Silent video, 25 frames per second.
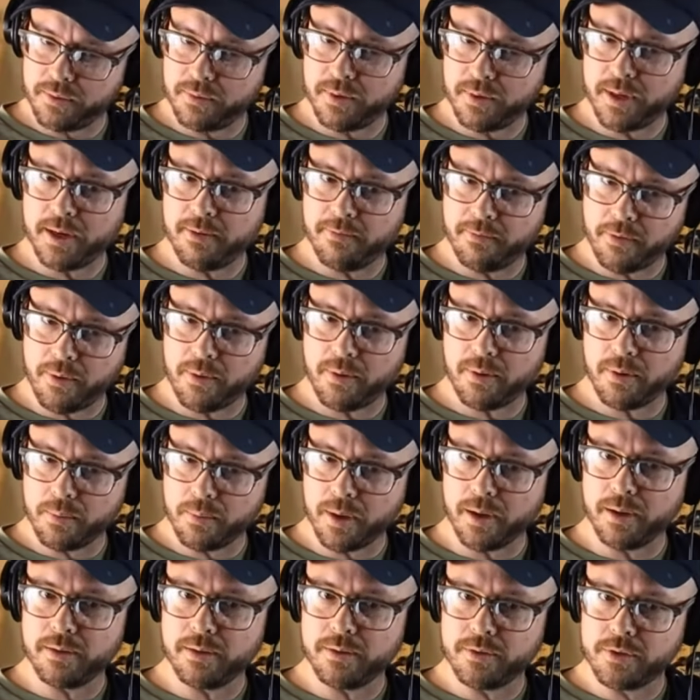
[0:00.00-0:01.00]
3, 4,
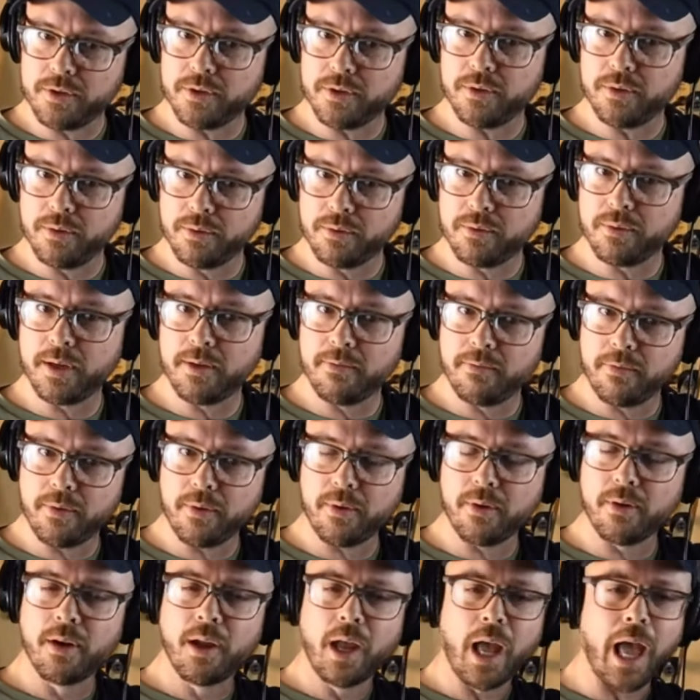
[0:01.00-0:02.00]
1, 2, 3,
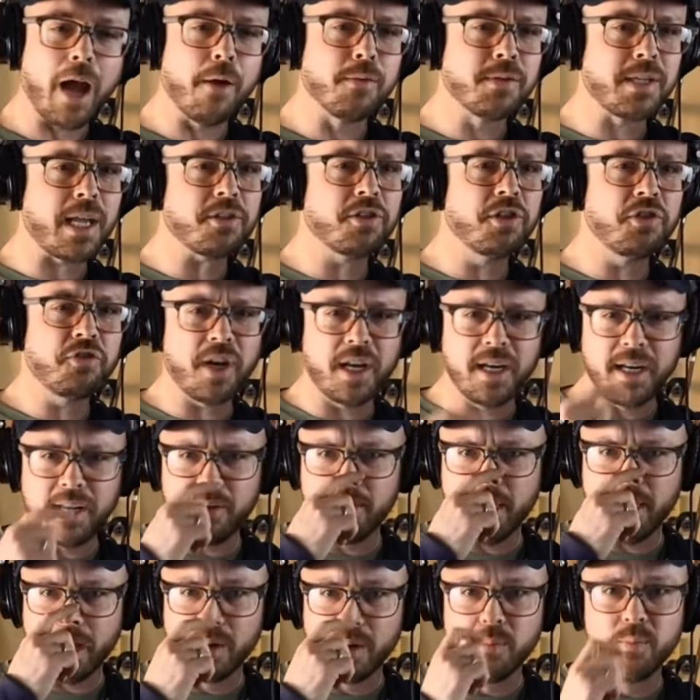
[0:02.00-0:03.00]
4. I was actually trying to
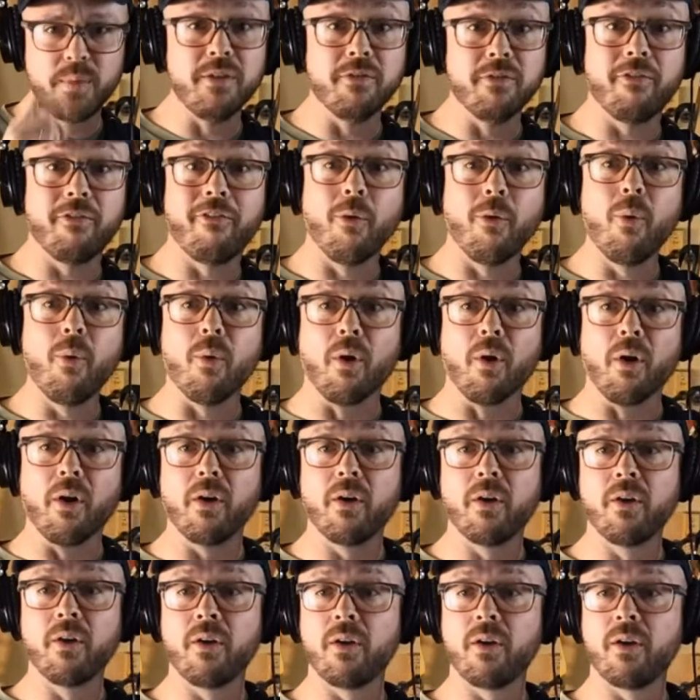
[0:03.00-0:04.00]
hear that on beat
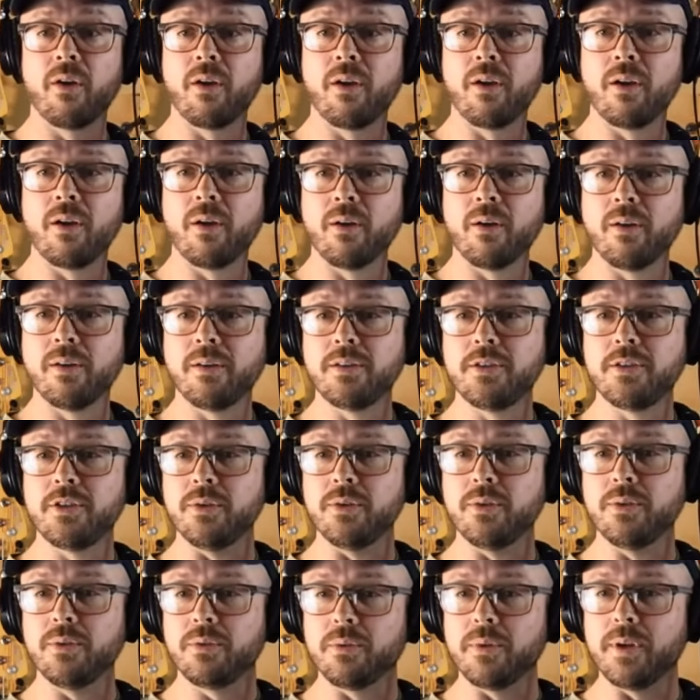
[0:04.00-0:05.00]
4.
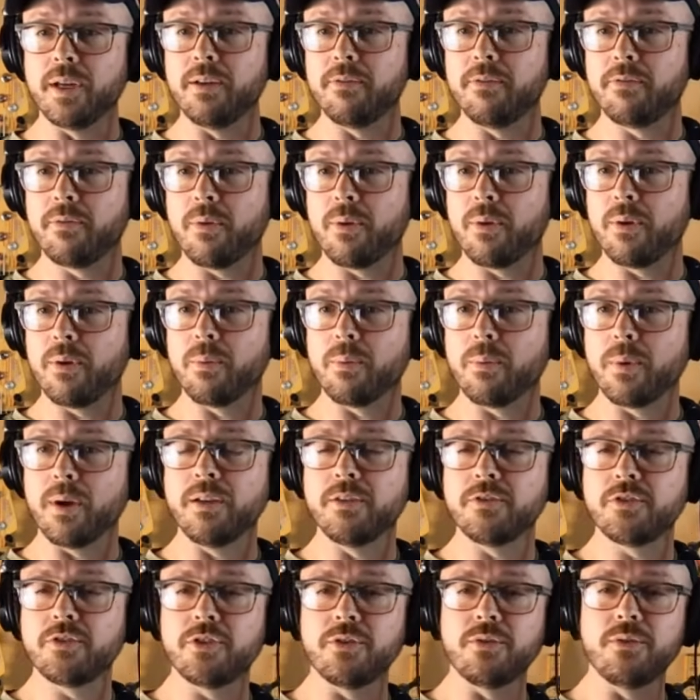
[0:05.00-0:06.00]
2, 3, 4,
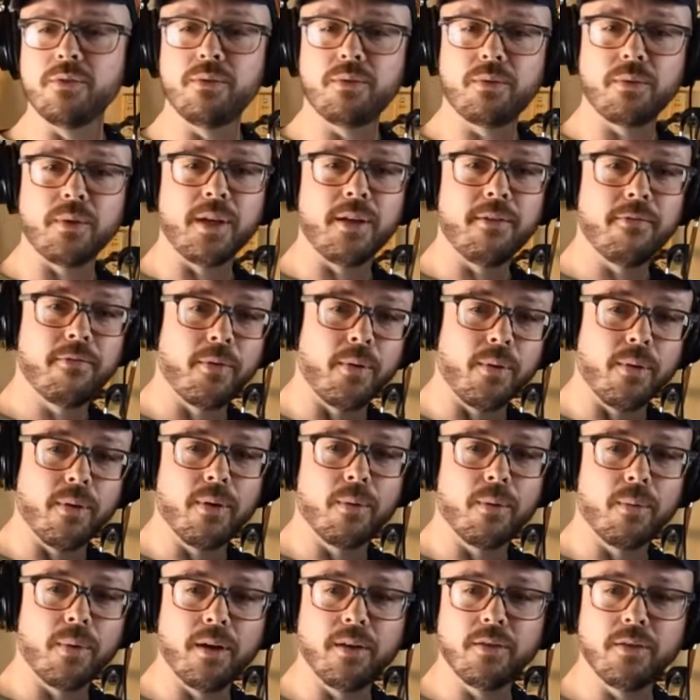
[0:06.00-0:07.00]
1, 2, 3,
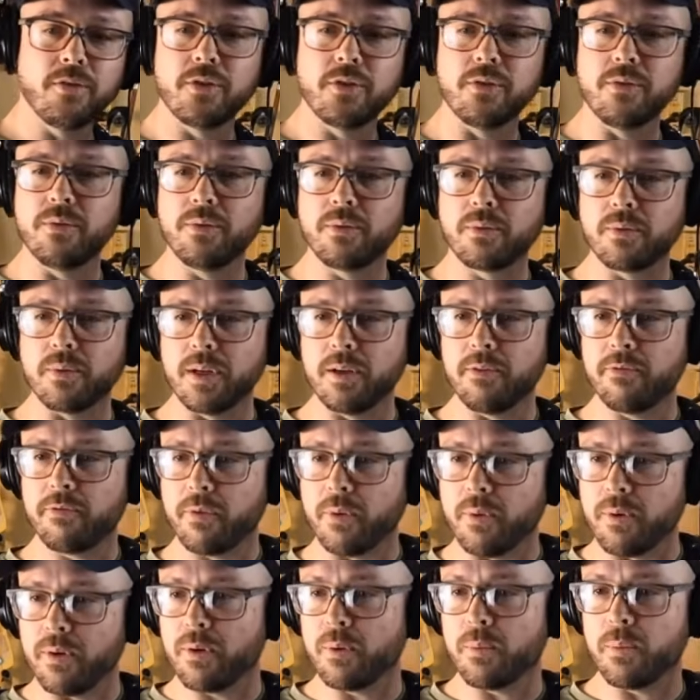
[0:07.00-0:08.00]
4, 1, 2, 3,
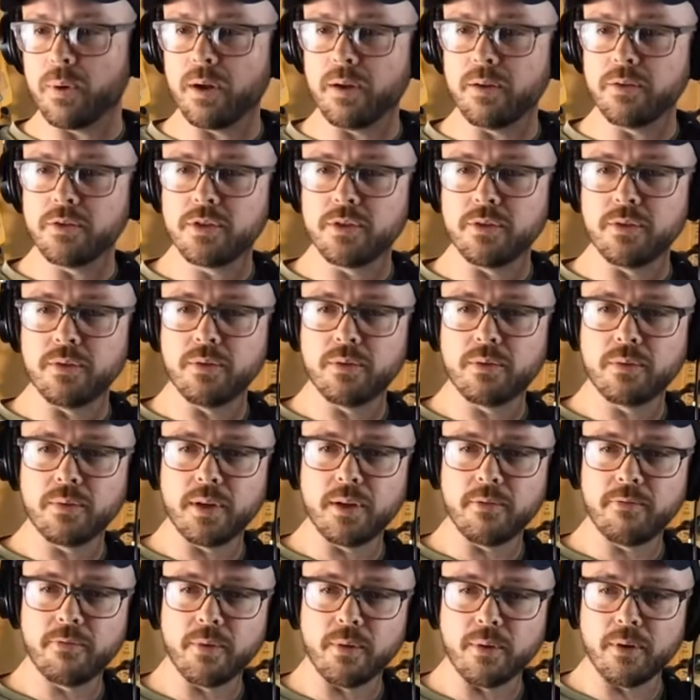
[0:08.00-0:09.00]
4, 1, 2,
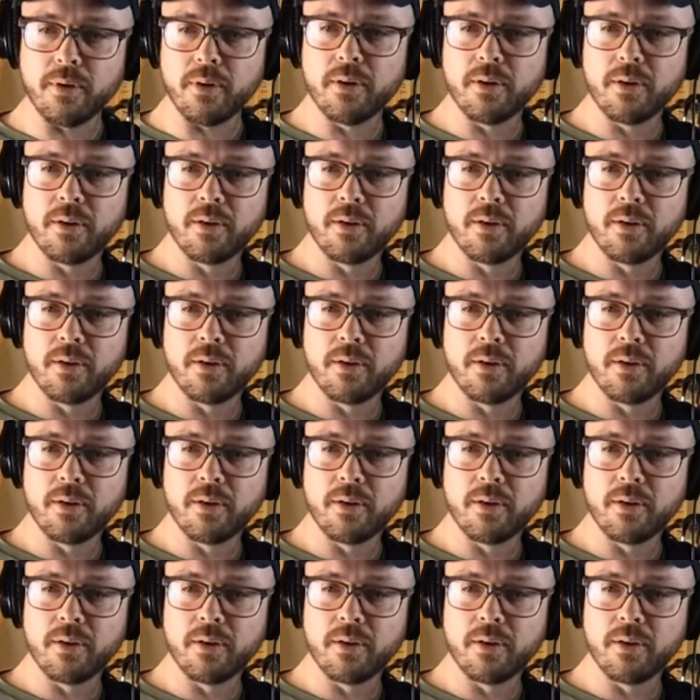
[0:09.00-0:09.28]
3, 4.